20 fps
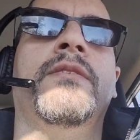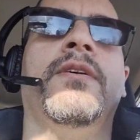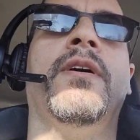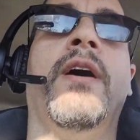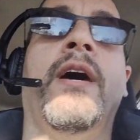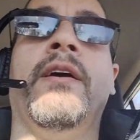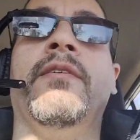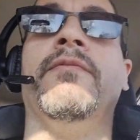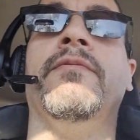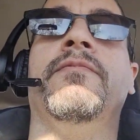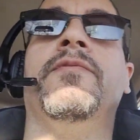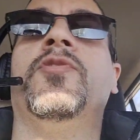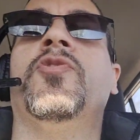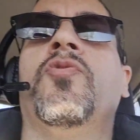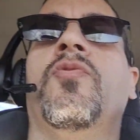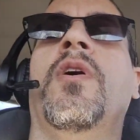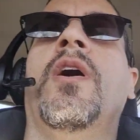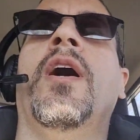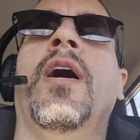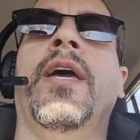I've
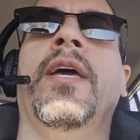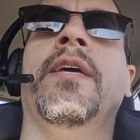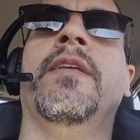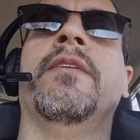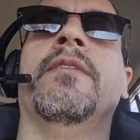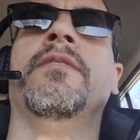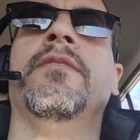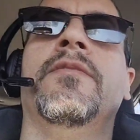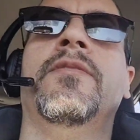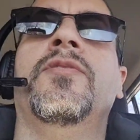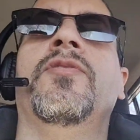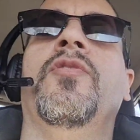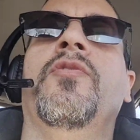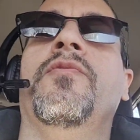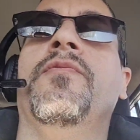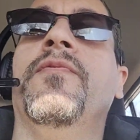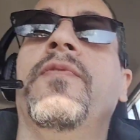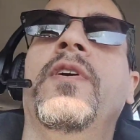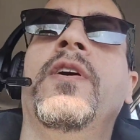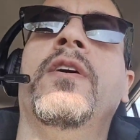tried so
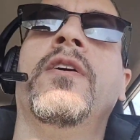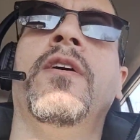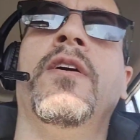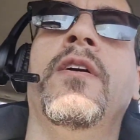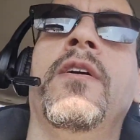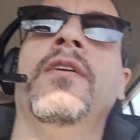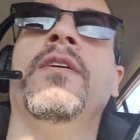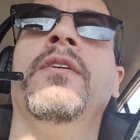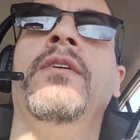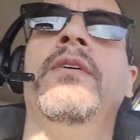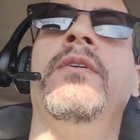far,